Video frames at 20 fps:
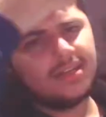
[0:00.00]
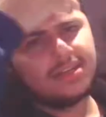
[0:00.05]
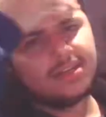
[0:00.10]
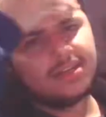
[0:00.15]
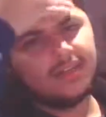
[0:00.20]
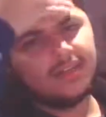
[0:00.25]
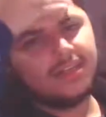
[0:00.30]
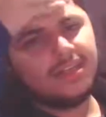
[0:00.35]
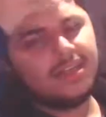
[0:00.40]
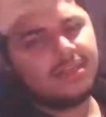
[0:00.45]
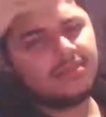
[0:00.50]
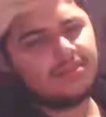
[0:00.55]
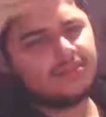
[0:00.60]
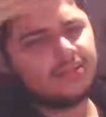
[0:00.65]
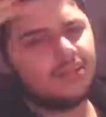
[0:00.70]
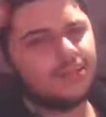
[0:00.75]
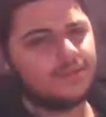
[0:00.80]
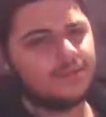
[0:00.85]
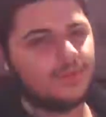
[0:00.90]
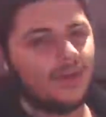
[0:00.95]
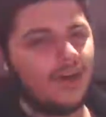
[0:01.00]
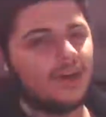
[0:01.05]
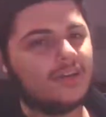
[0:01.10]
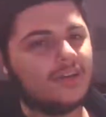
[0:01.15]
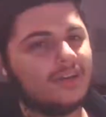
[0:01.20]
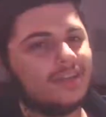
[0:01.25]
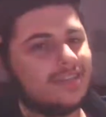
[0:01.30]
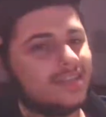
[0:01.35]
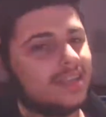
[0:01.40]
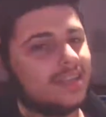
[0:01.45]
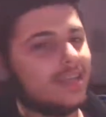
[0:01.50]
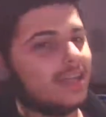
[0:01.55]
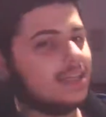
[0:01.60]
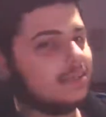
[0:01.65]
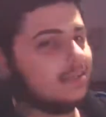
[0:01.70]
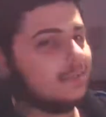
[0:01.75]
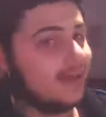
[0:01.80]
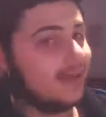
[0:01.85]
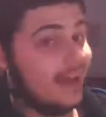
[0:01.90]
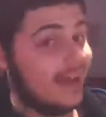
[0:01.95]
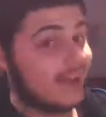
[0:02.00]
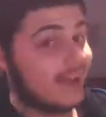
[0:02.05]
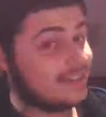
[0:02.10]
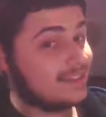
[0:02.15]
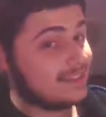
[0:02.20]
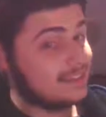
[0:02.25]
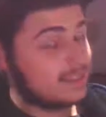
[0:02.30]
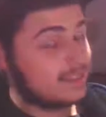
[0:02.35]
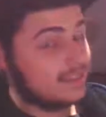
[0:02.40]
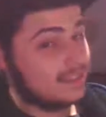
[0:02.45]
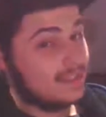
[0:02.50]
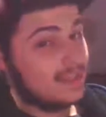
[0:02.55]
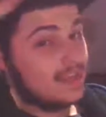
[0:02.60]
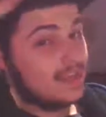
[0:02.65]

so he throws water at Sandy by accident.